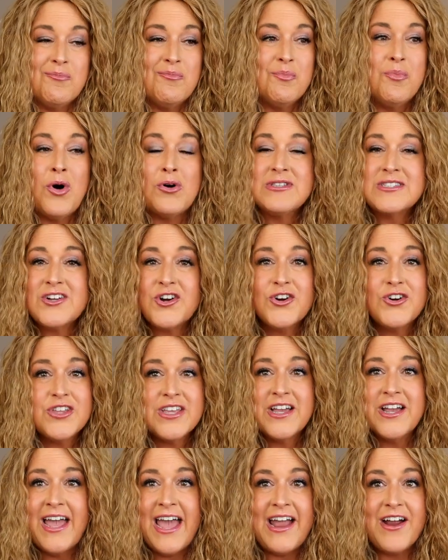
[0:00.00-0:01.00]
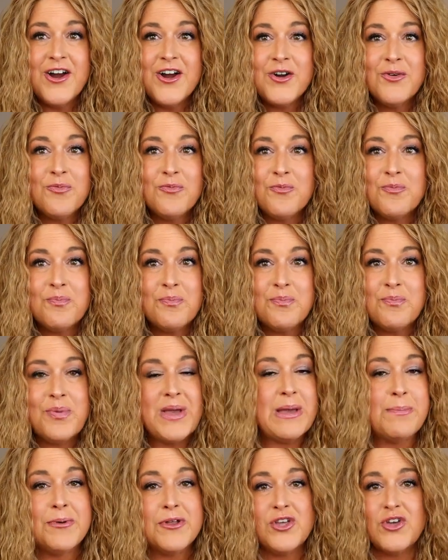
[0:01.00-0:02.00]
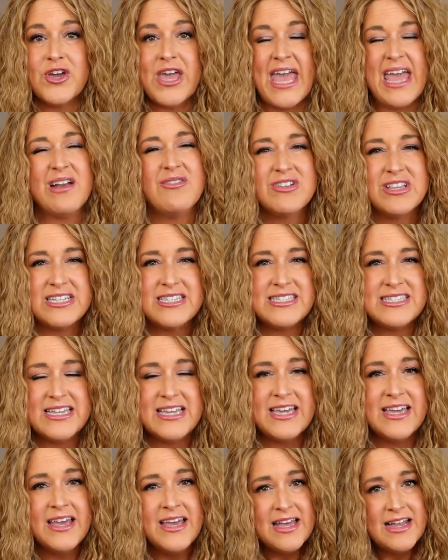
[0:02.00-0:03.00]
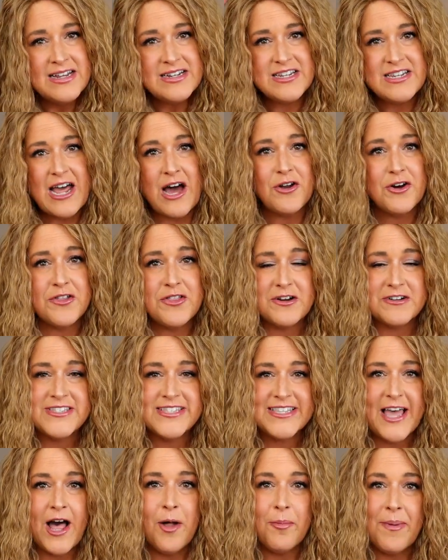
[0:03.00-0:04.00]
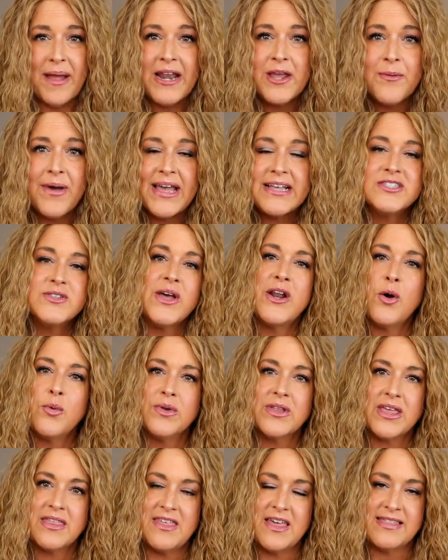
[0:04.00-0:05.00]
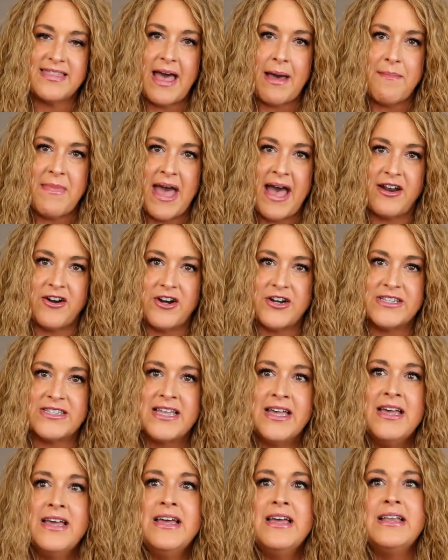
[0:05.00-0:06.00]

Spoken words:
most curly haired people you can't really see down to their scalp anyway, so I don't really think that matters.